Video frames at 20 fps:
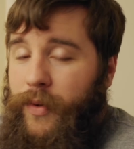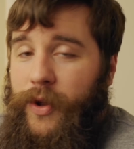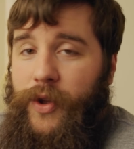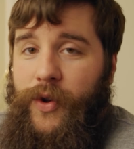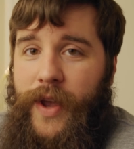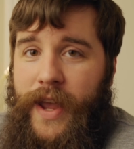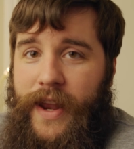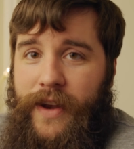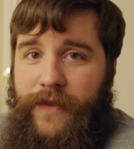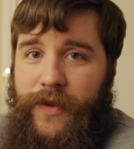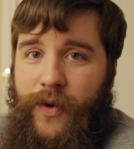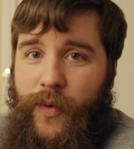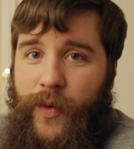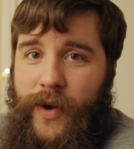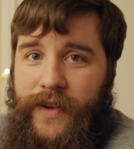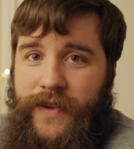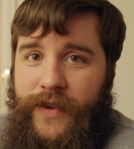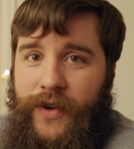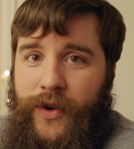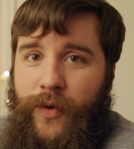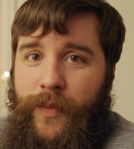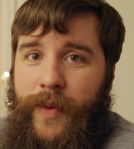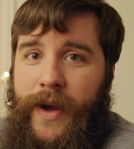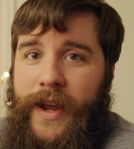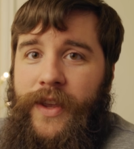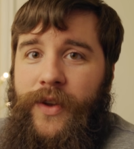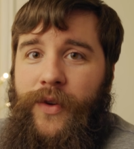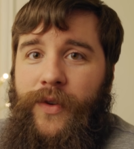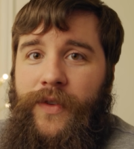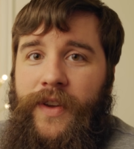But you can if you want to
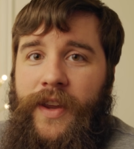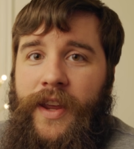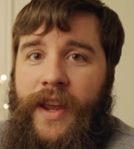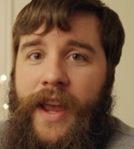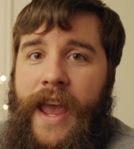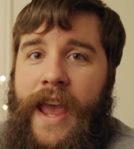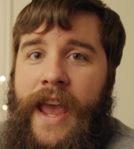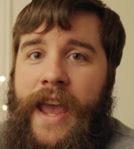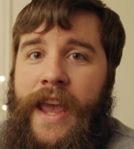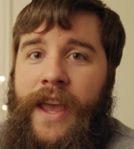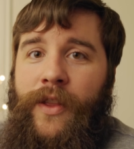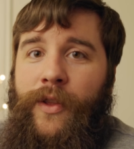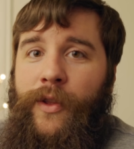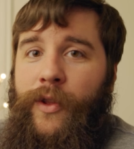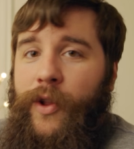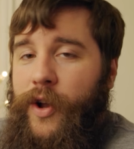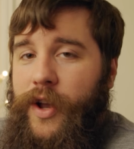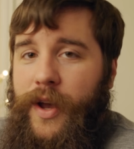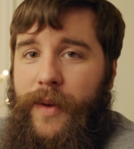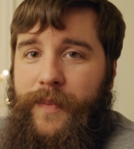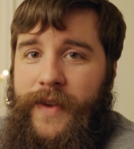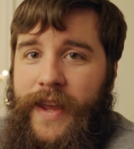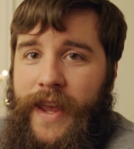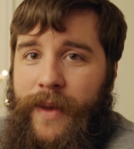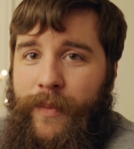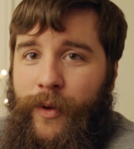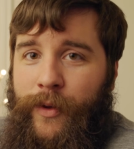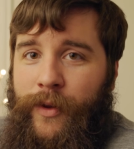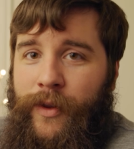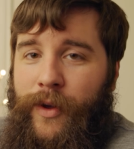by using a lookup
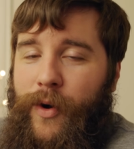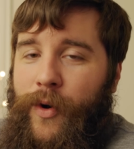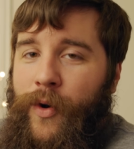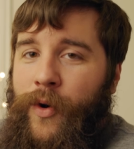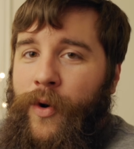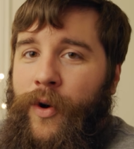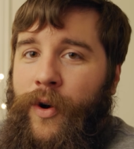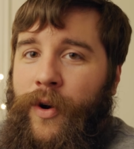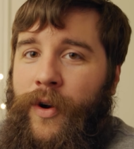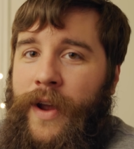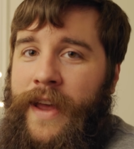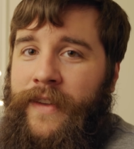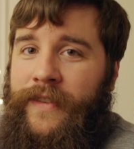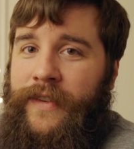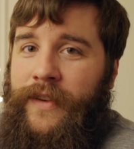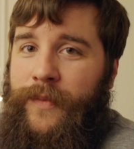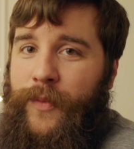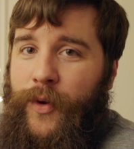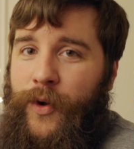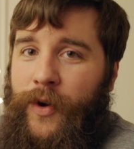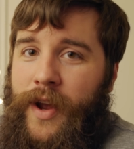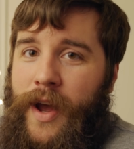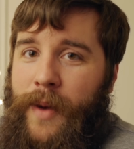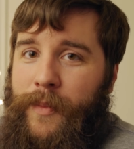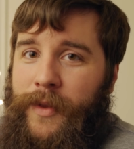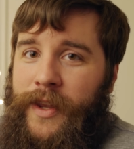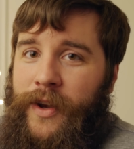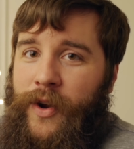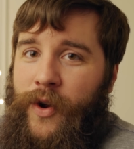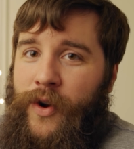table or as it's more
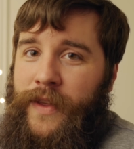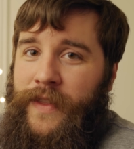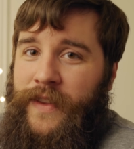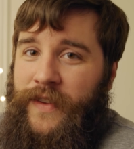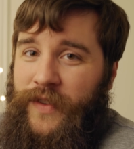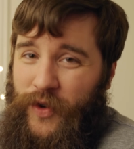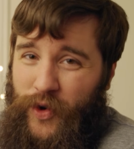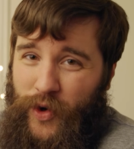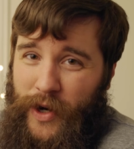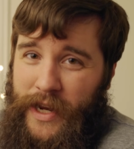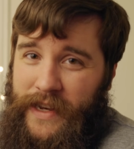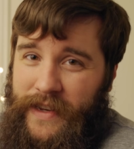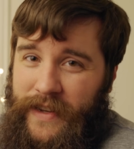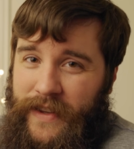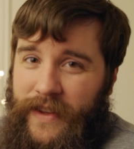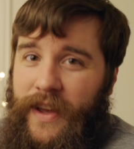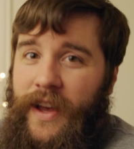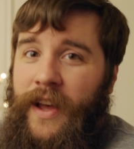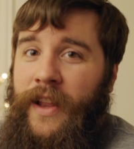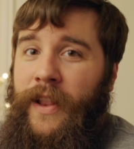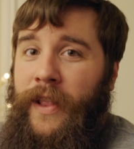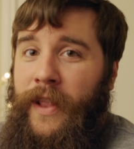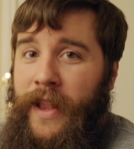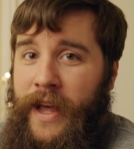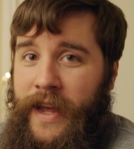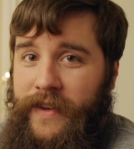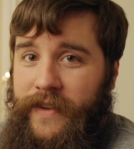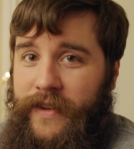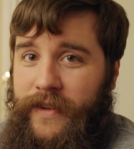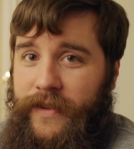commonly known on the street, a
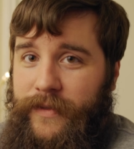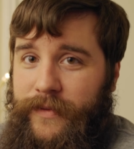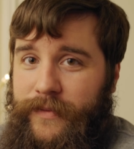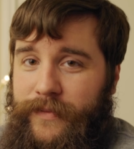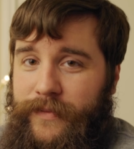LUT.